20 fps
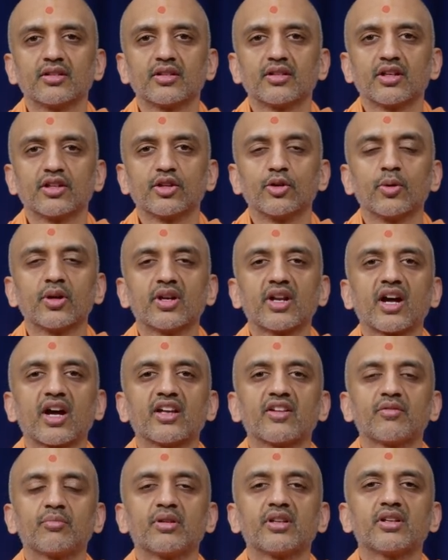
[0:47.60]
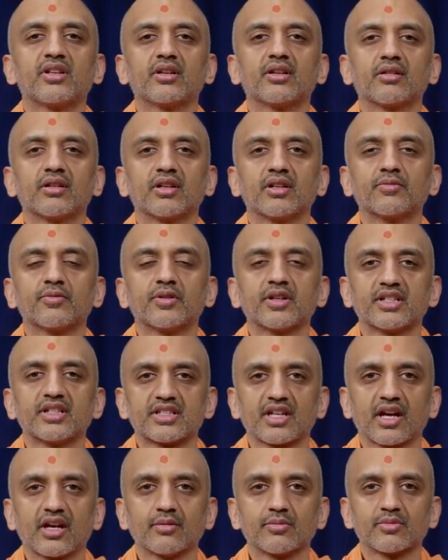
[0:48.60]
that you and I have been here infinite
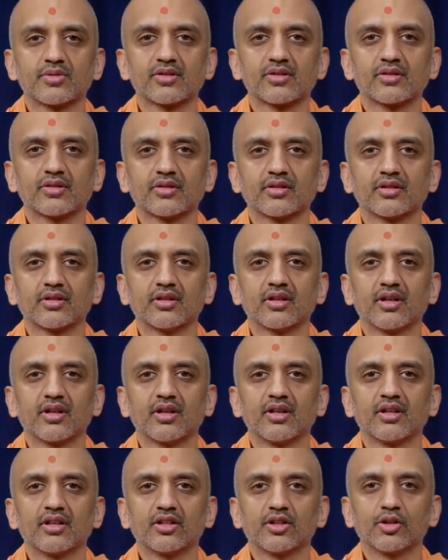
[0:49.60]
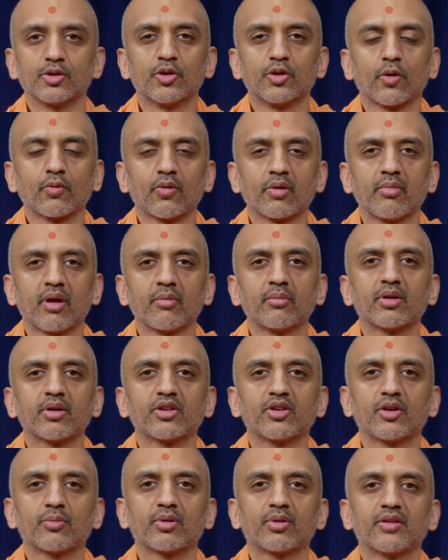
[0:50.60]
times. You don't remember
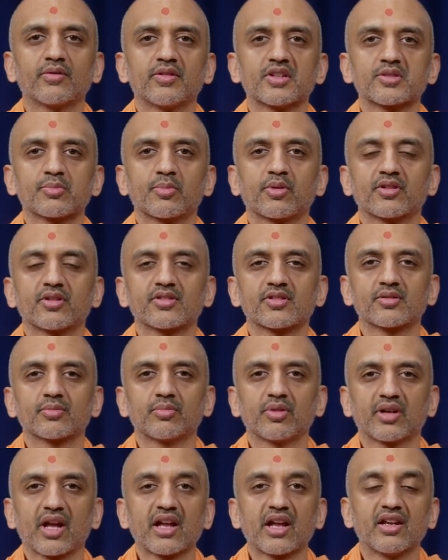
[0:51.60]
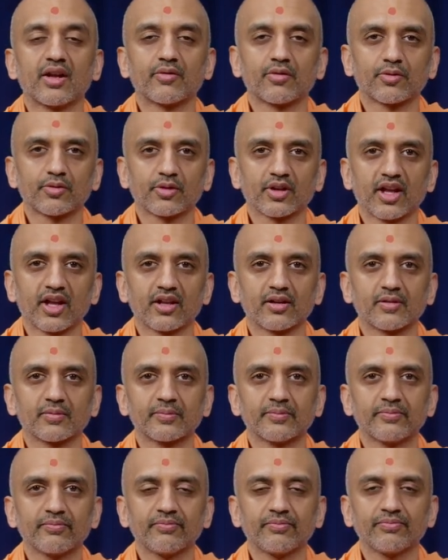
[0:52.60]
your previous births, but I never forget.
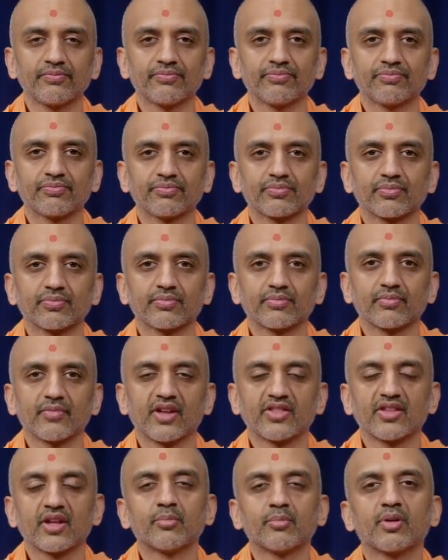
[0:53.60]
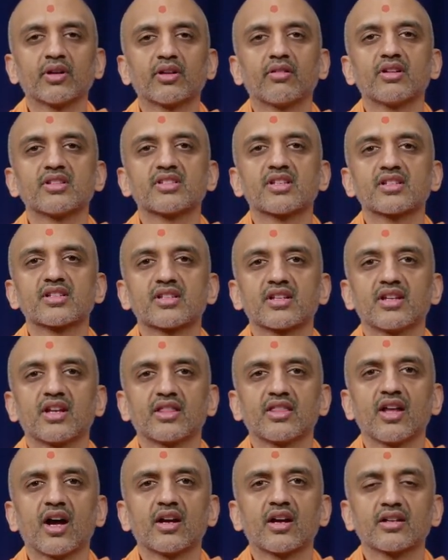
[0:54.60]
And then Bhagwan says,
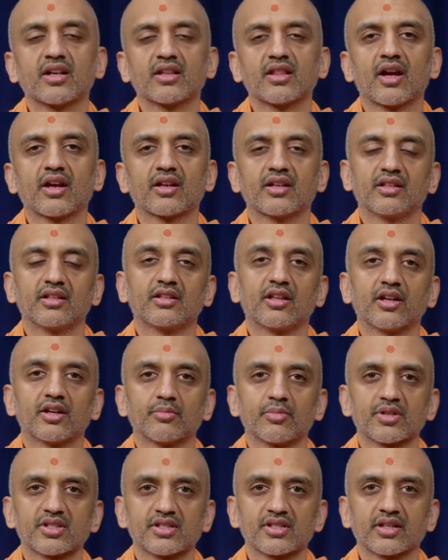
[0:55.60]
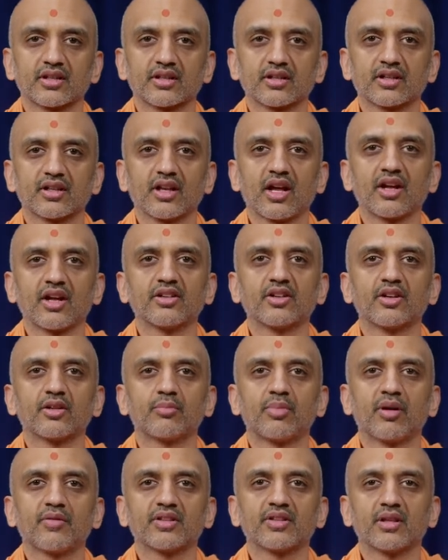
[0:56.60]
Yada yada hi dharmasya glanyar
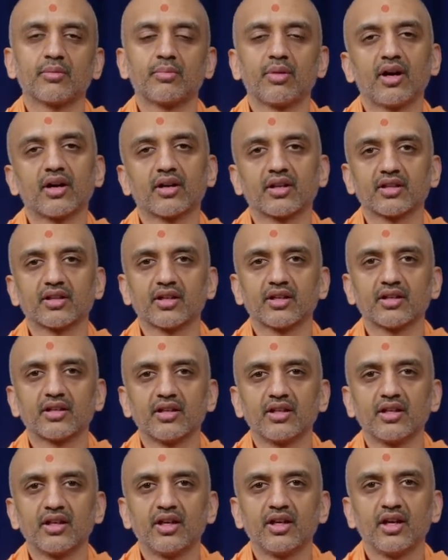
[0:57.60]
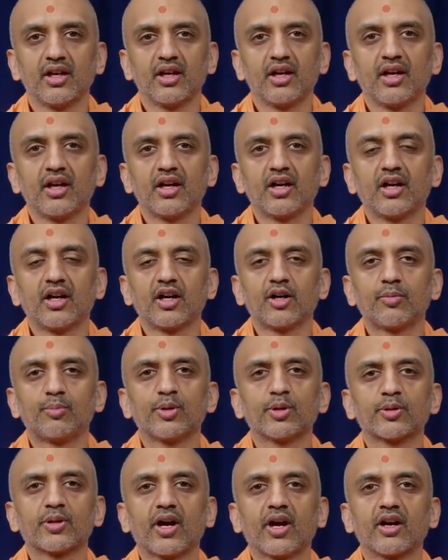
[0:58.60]
bhavati bharata
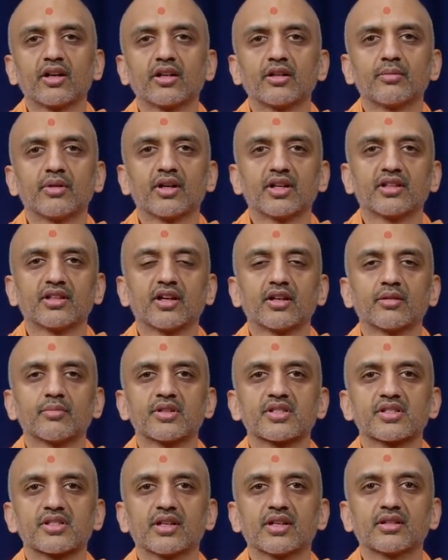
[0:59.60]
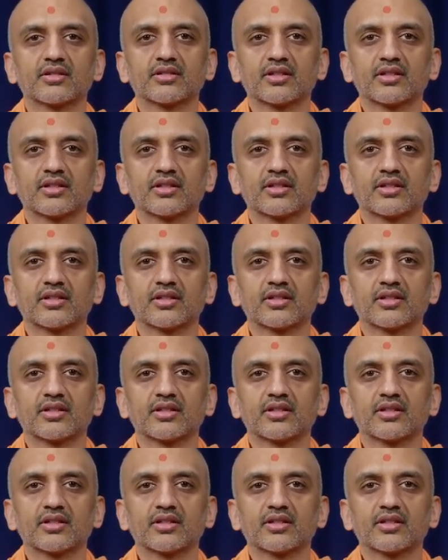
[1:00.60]
abhyuthanam adharmasya